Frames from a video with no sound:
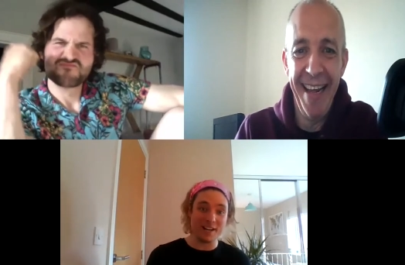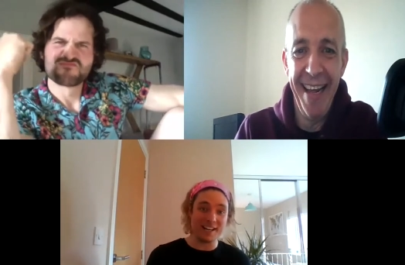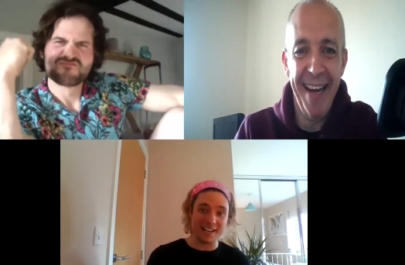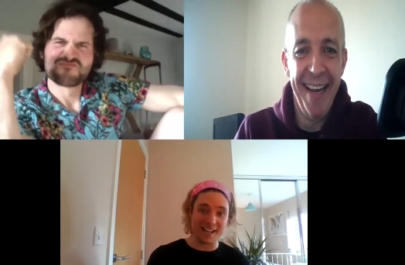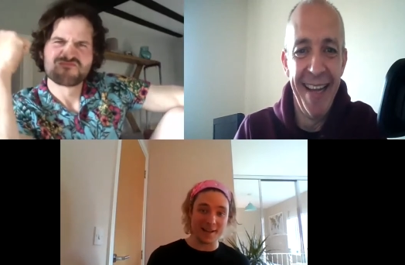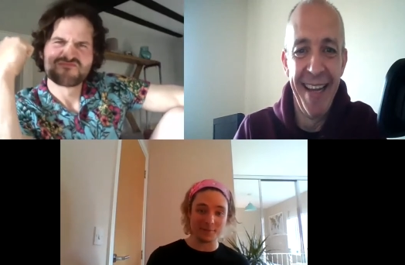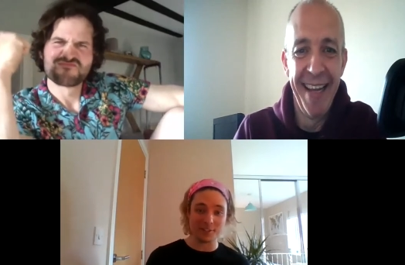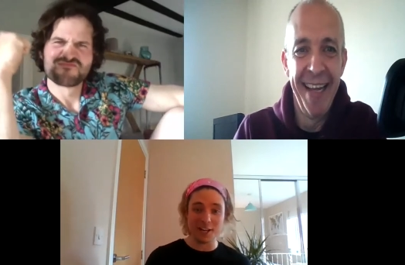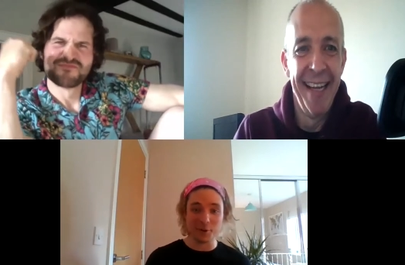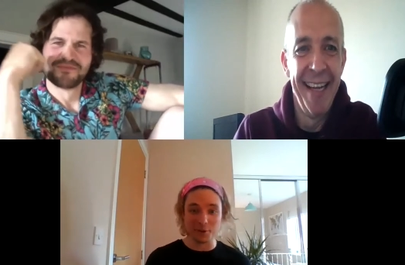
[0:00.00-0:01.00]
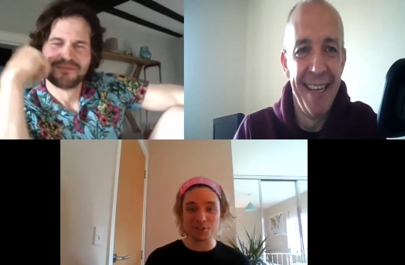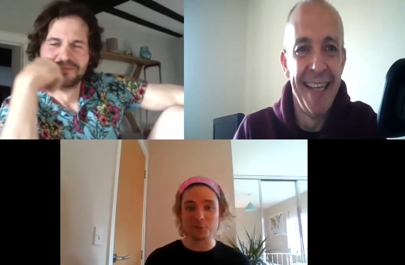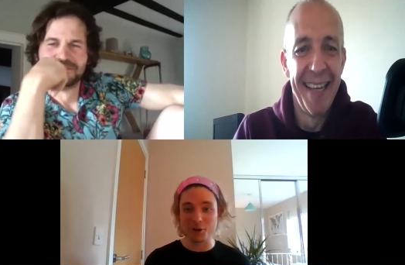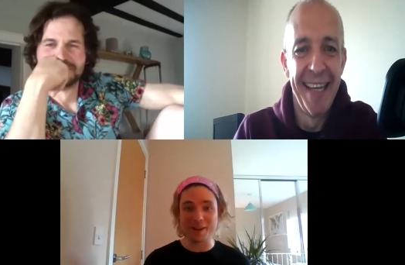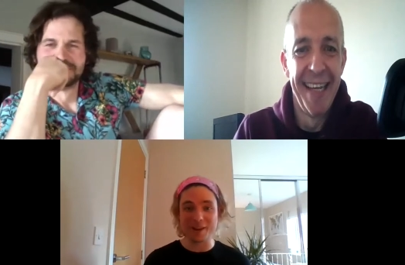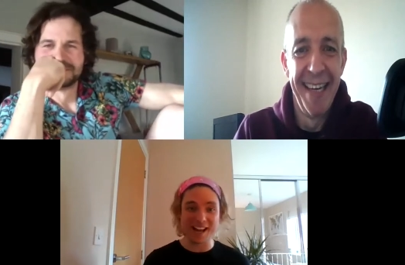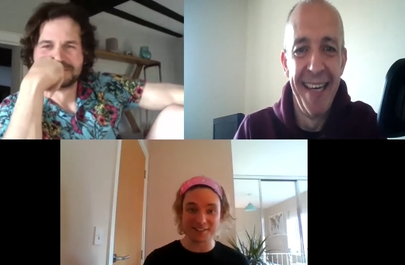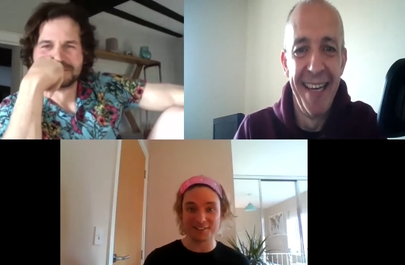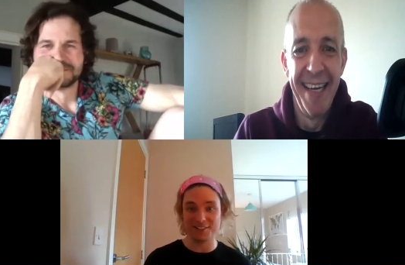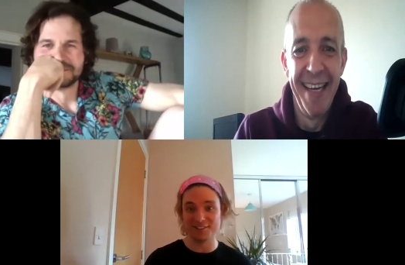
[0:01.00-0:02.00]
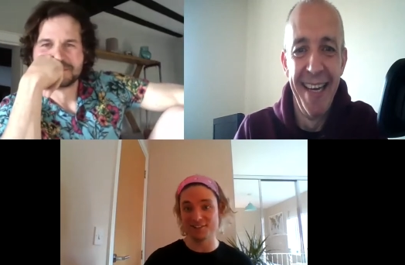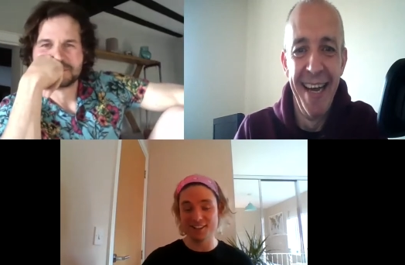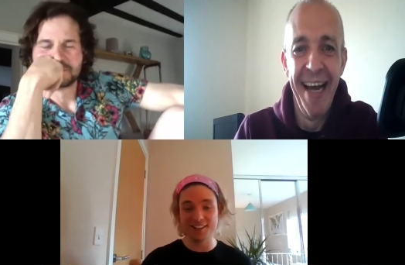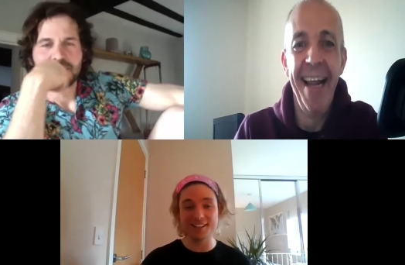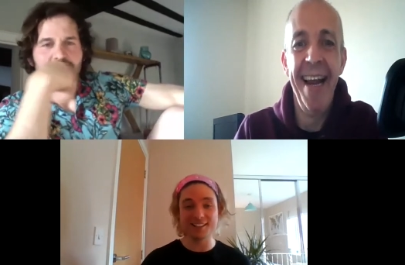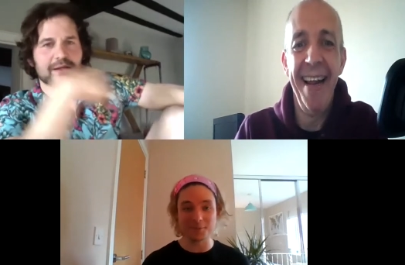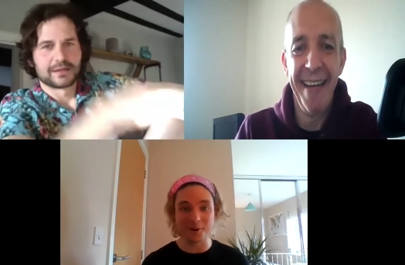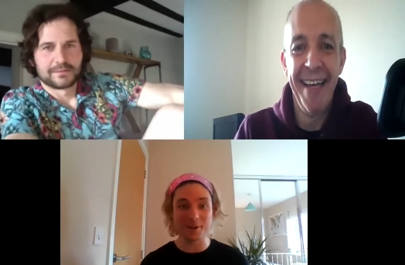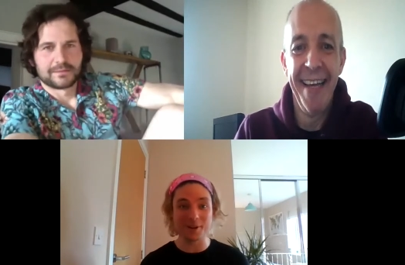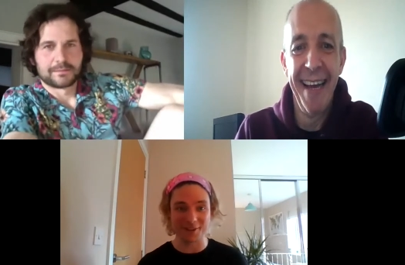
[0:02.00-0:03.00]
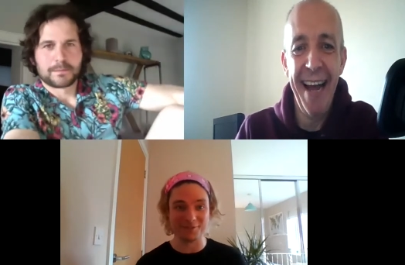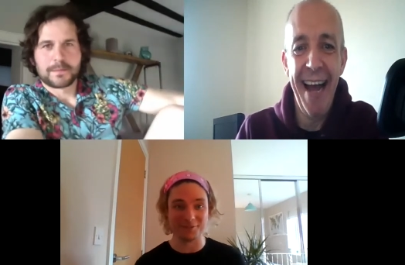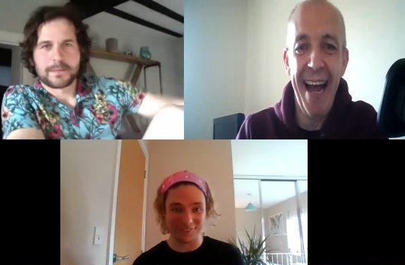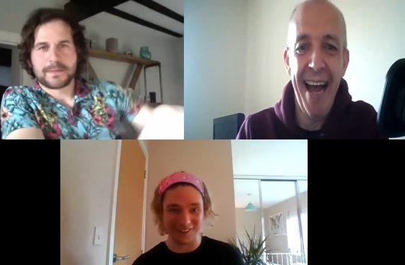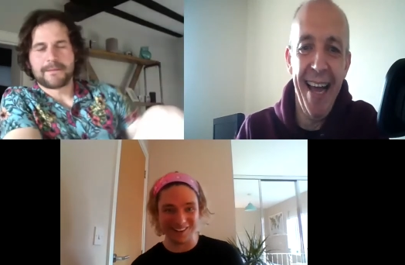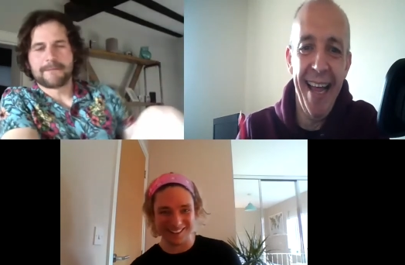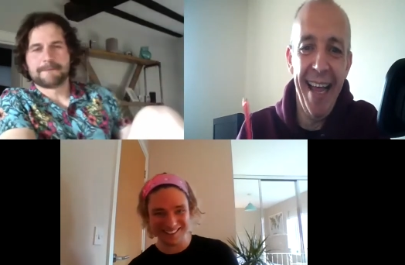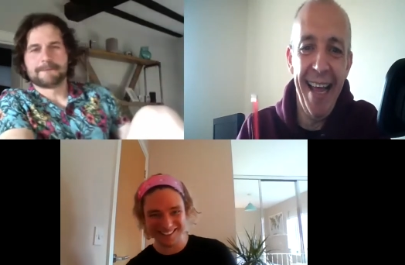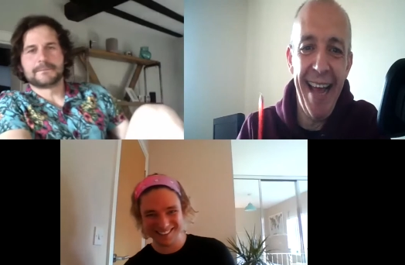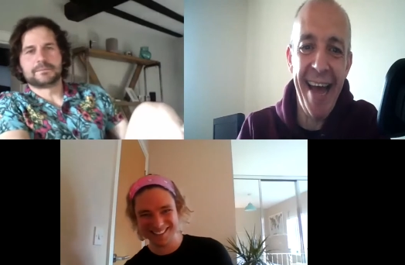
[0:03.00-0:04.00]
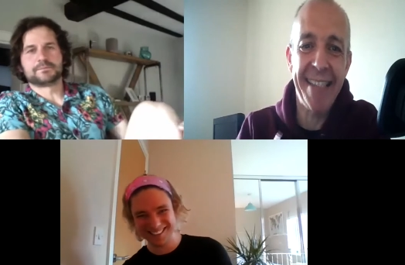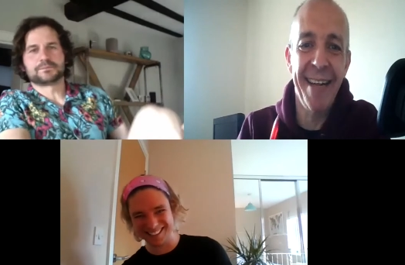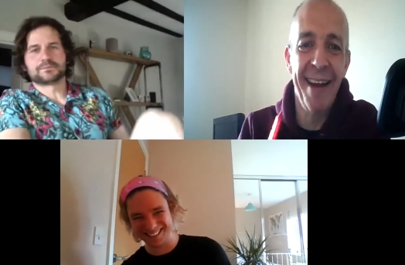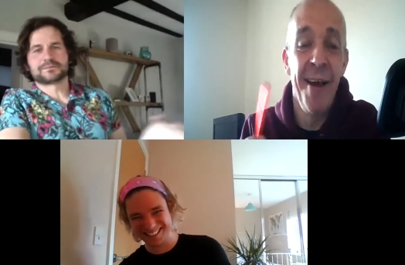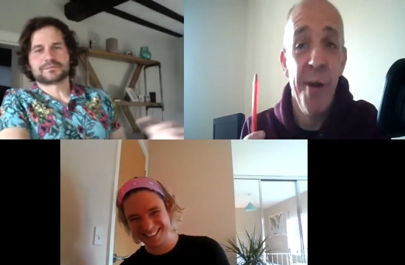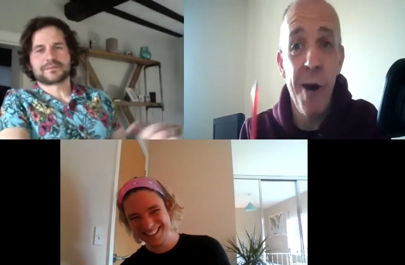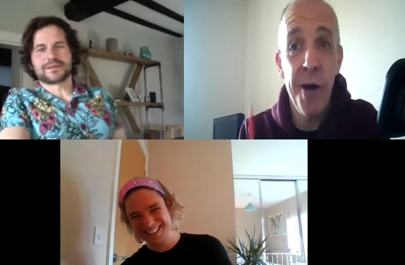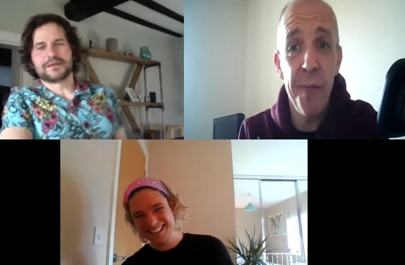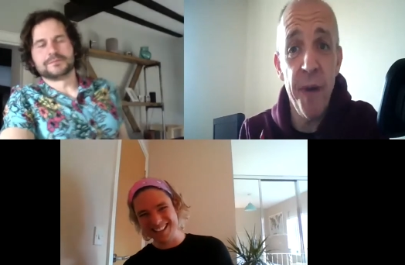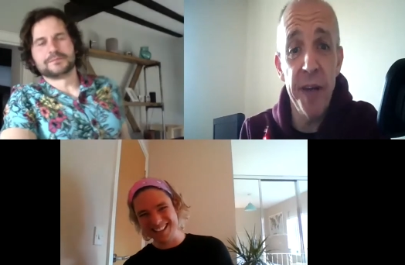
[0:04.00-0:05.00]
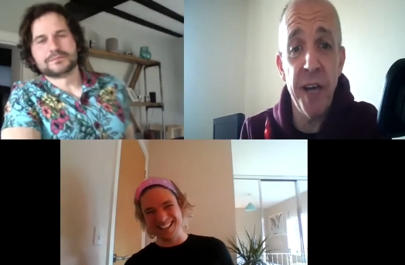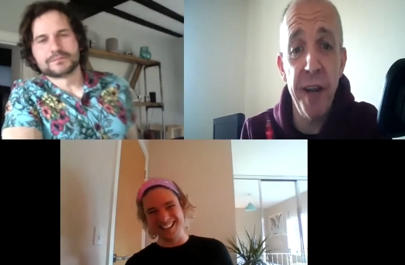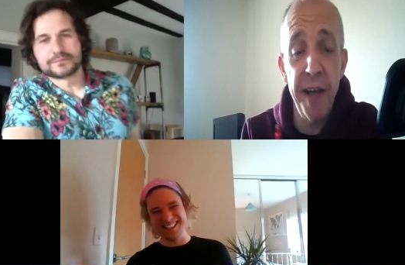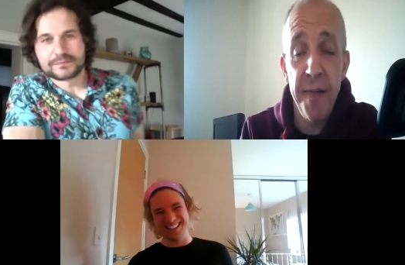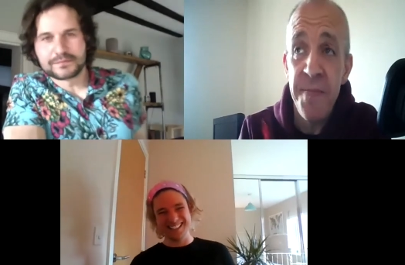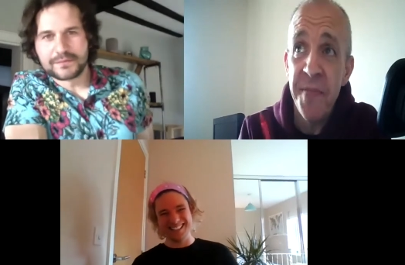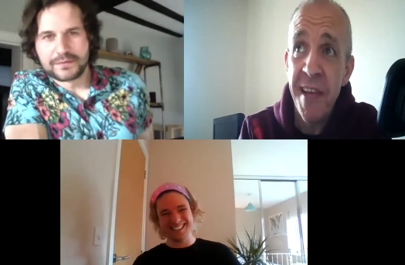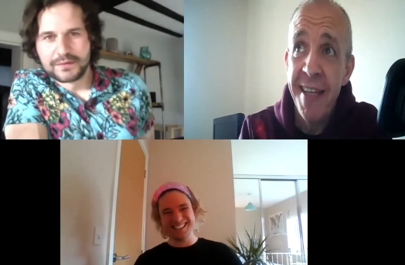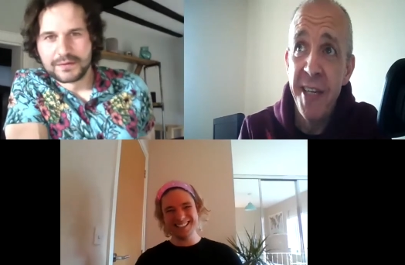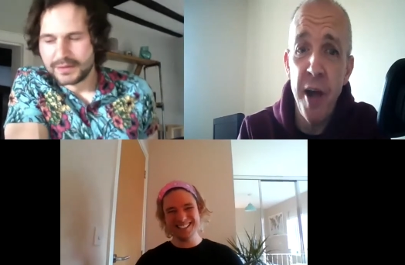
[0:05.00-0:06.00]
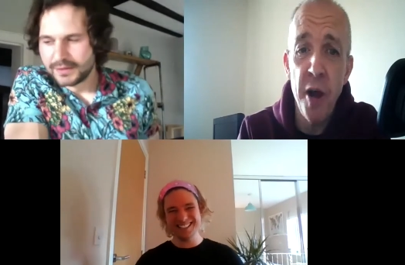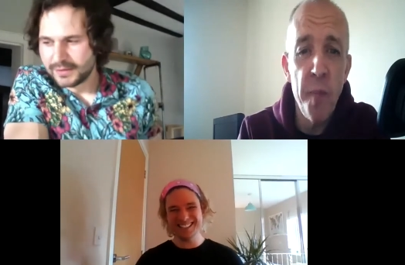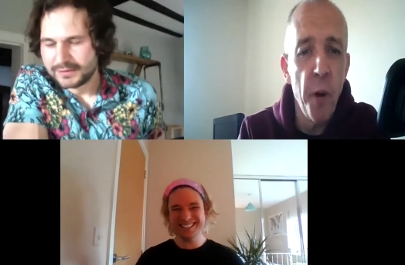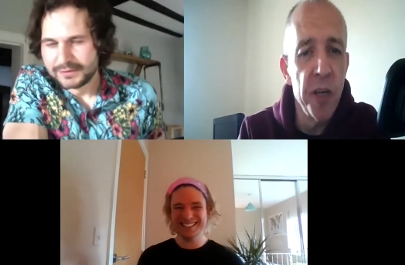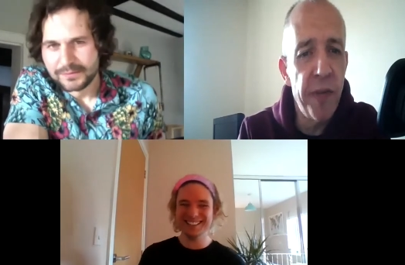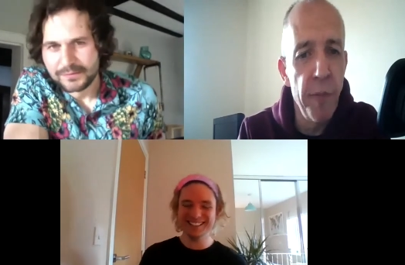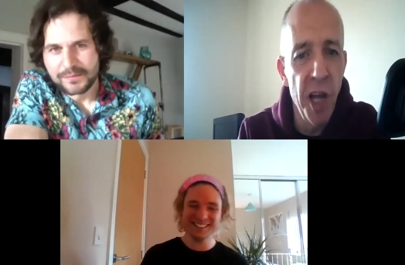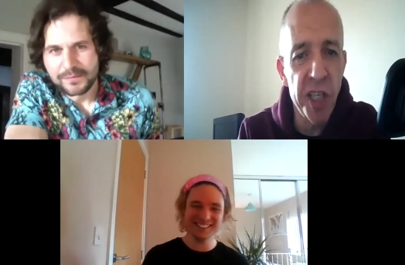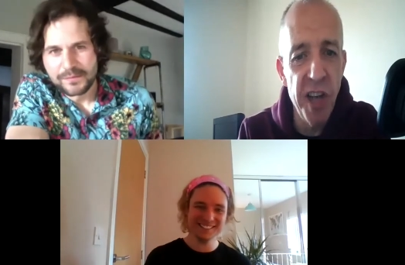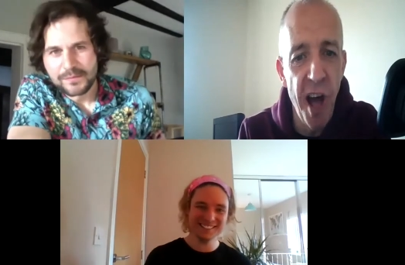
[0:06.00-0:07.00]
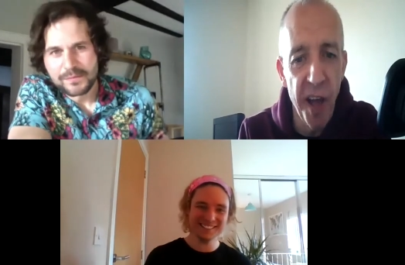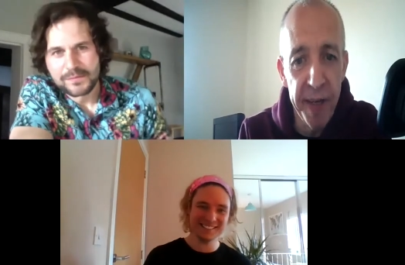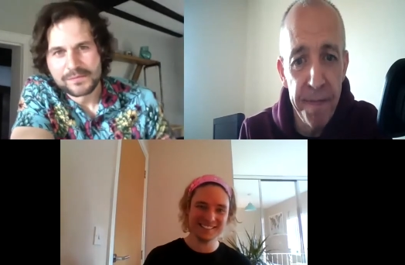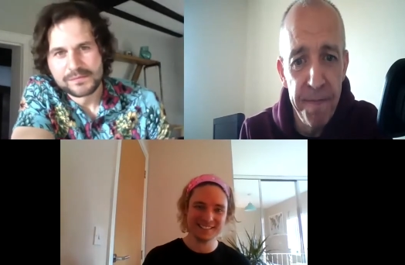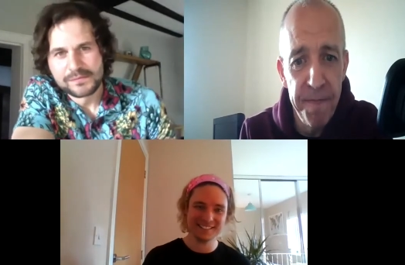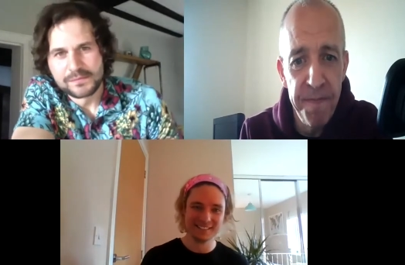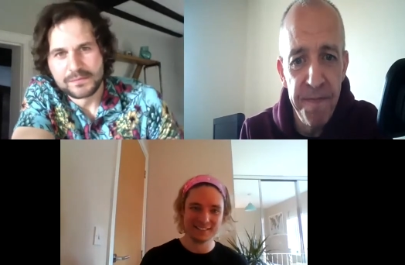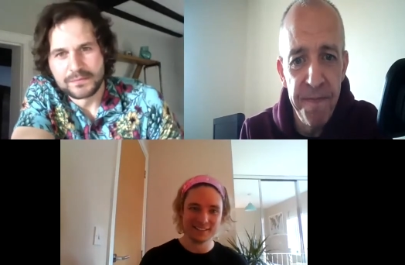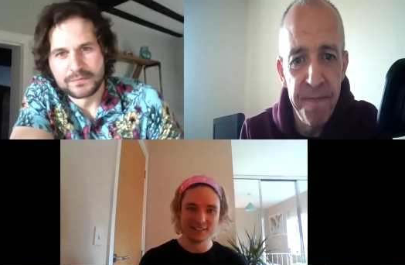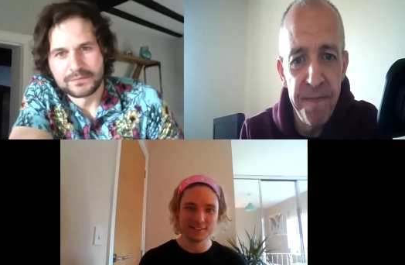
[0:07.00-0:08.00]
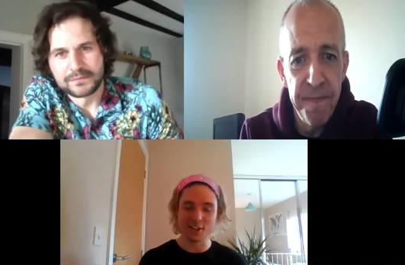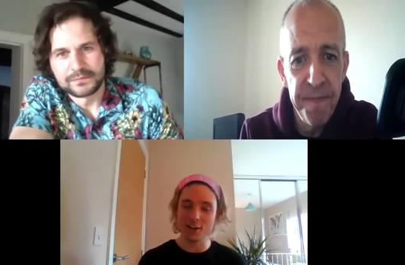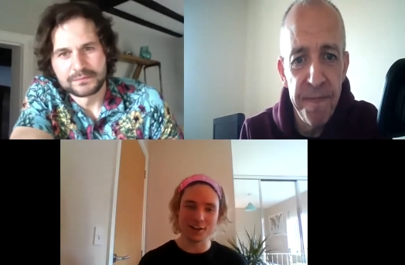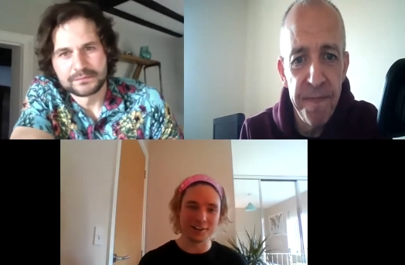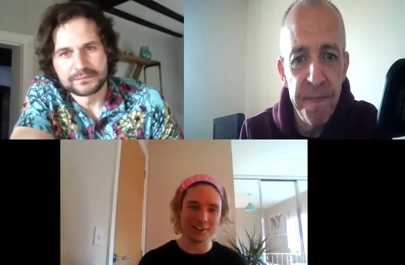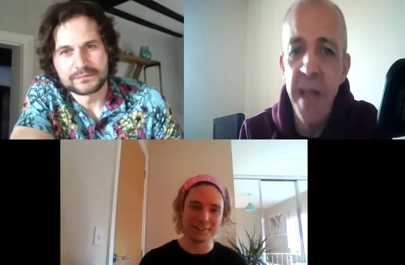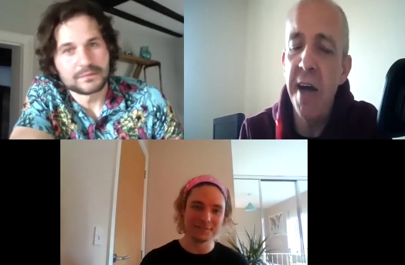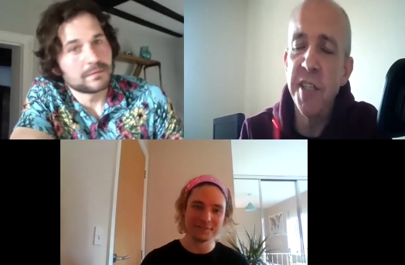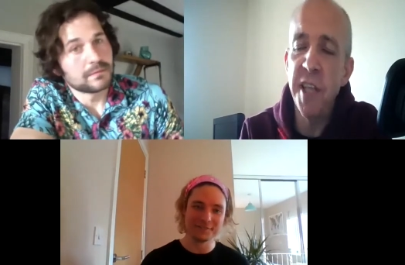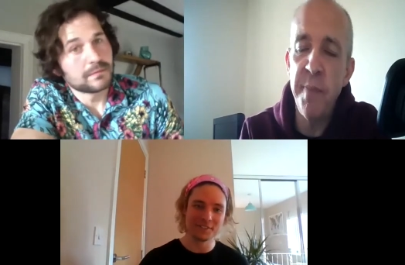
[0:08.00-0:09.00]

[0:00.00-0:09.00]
Speaker 1: winning games. We just want to be ourselves. This is what we've gone for. Excellent.
Speaker 2: Well, do you know the boys from Lost Line? No, no. No. So